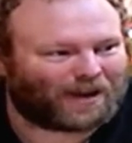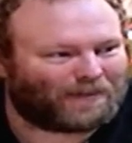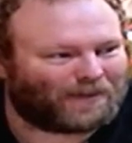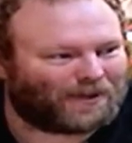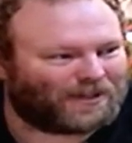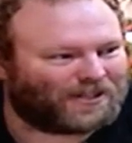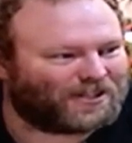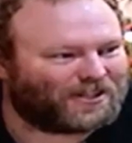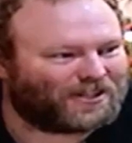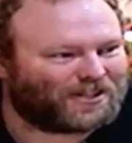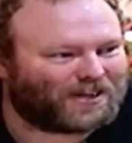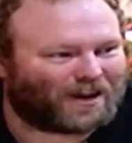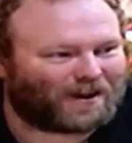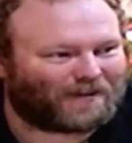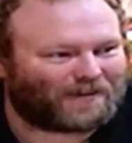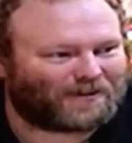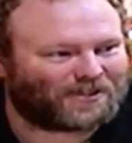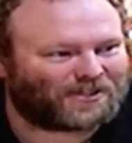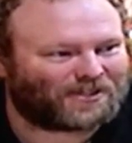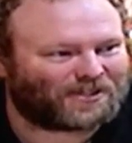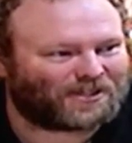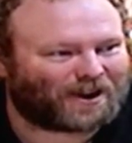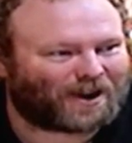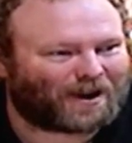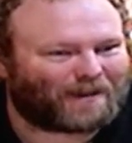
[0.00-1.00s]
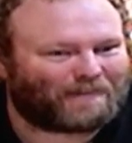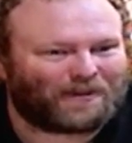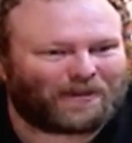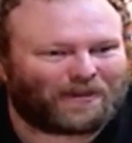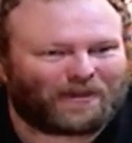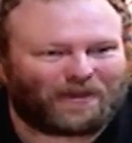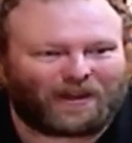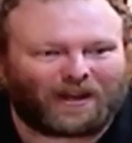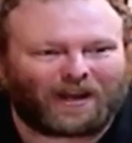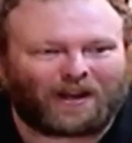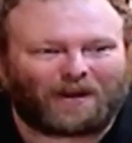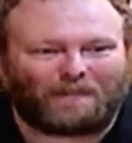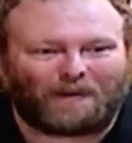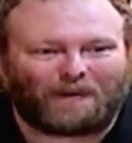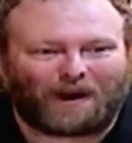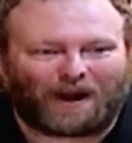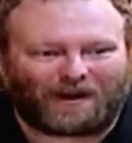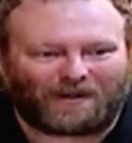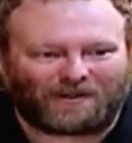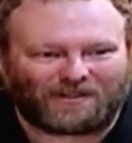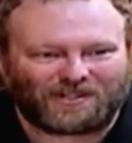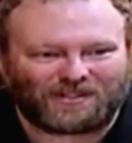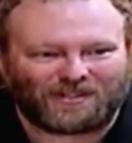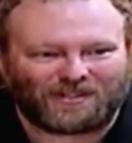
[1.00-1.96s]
But did you ever stop and think about